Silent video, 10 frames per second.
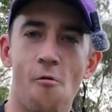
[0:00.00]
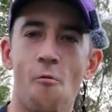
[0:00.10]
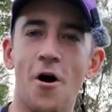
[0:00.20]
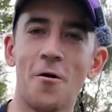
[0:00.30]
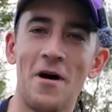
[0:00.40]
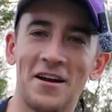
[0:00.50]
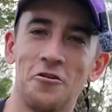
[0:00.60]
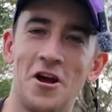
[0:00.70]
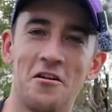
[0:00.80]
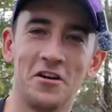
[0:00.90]
Welcome back
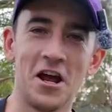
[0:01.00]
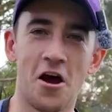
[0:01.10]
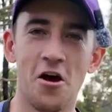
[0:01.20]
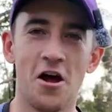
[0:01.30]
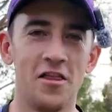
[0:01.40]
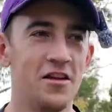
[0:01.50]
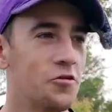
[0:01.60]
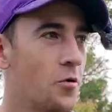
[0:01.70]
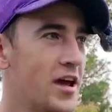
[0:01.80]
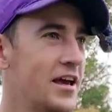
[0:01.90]
to another video.
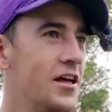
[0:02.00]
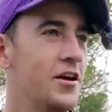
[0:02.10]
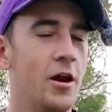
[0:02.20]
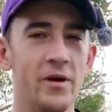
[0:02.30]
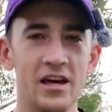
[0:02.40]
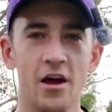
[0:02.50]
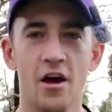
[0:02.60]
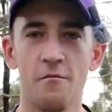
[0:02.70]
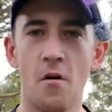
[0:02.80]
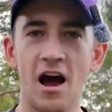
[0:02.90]
This week going to be
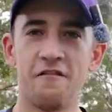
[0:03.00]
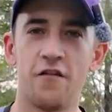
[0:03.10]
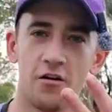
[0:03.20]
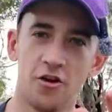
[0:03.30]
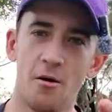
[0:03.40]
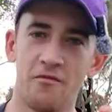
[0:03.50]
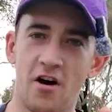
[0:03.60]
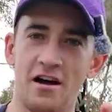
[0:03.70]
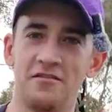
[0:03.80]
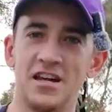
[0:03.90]
my top
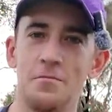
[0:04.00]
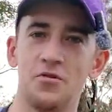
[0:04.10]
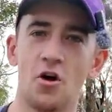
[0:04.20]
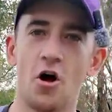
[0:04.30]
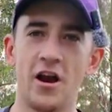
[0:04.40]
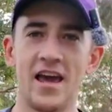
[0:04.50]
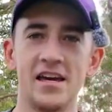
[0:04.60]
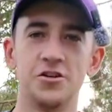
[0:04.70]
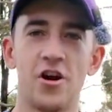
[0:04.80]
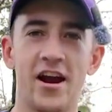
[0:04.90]
5 tips on
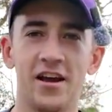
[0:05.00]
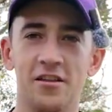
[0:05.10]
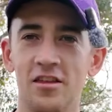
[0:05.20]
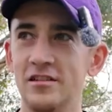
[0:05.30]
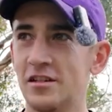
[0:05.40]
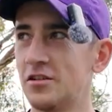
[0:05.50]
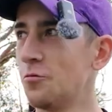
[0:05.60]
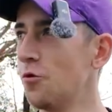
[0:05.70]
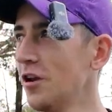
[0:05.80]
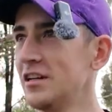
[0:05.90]
heat training. Things
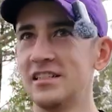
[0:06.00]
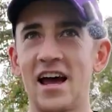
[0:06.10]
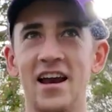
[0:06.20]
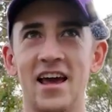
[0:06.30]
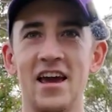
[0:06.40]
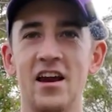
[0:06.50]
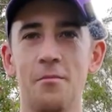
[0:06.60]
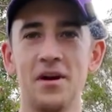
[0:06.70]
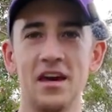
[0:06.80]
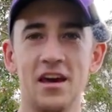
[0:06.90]
are really starting to heat
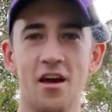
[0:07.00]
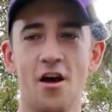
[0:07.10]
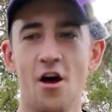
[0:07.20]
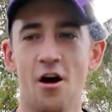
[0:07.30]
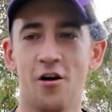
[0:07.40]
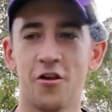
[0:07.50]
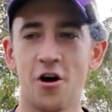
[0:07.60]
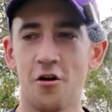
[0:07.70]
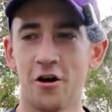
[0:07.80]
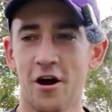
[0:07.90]
up here on the
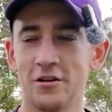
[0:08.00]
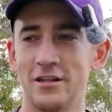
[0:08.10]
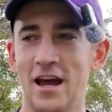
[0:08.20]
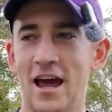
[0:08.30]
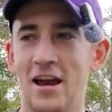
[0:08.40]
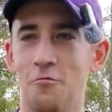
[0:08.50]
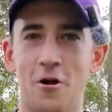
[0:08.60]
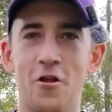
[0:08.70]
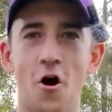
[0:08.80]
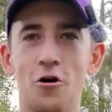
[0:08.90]
Gold Coast and
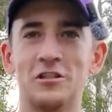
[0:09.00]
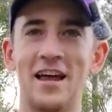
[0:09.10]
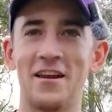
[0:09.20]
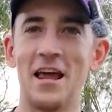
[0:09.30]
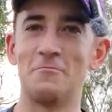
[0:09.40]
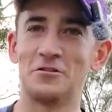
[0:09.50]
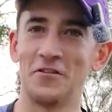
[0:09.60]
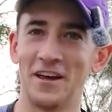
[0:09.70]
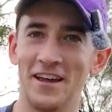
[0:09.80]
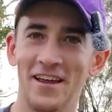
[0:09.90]
well in the whole southern
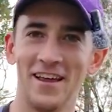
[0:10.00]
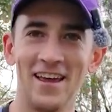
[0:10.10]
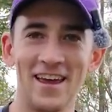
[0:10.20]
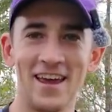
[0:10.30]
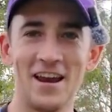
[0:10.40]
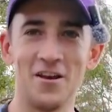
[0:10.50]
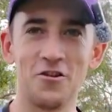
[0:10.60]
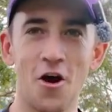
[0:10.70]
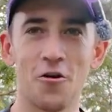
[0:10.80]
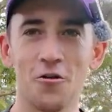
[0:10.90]
hemisphere in
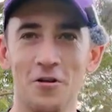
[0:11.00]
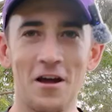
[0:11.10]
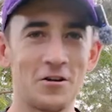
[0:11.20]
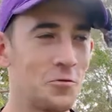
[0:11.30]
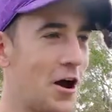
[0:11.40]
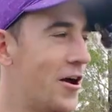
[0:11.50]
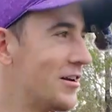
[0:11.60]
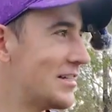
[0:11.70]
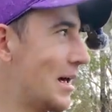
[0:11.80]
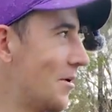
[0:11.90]
total as we go
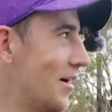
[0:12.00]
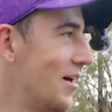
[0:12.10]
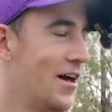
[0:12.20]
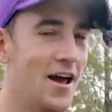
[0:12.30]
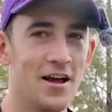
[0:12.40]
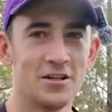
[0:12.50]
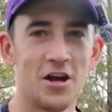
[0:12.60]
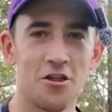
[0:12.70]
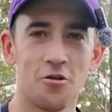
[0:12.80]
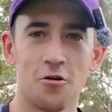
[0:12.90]
into summer.
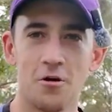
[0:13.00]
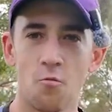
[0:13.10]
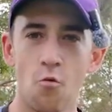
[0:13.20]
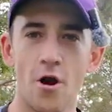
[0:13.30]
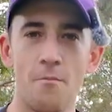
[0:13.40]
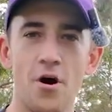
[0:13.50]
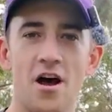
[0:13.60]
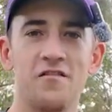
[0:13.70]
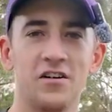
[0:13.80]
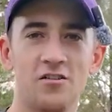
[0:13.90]
So I thought what a
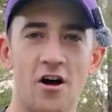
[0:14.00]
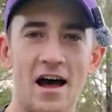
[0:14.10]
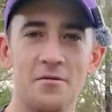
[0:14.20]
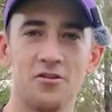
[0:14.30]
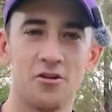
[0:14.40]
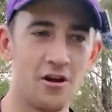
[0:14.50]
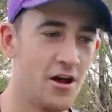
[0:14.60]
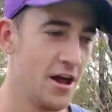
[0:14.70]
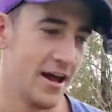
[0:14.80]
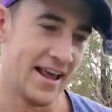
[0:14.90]
perfect time to sort of
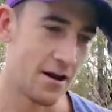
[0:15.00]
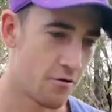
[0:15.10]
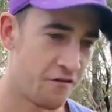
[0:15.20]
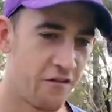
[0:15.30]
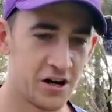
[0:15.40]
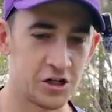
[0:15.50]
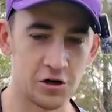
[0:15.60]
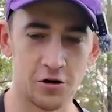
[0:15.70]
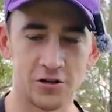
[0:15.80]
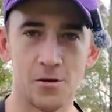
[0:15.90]
get a
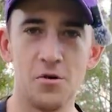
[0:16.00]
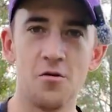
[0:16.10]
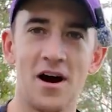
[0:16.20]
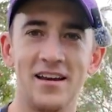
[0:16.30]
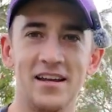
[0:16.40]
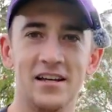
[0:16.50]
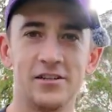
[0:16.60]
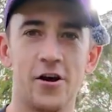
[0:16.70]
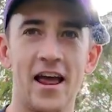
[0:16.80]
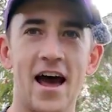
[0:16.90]
refresher or some new
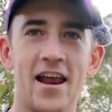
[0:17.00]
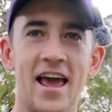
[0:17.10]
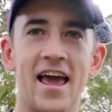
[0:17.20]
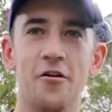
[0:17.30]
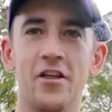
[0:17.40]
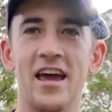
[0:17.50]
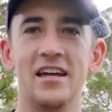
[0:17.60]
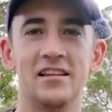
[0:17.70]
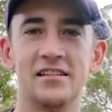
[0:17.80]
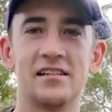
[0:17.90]
ideas on how to handle the
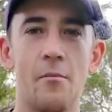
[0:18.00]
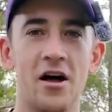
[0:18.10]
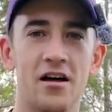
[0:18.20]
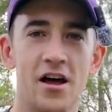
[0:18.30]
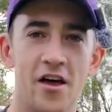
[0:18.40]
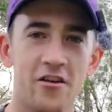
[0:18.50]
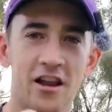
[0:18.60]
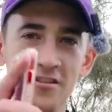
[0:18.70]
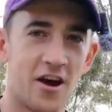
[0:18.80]
heat this summer. So let's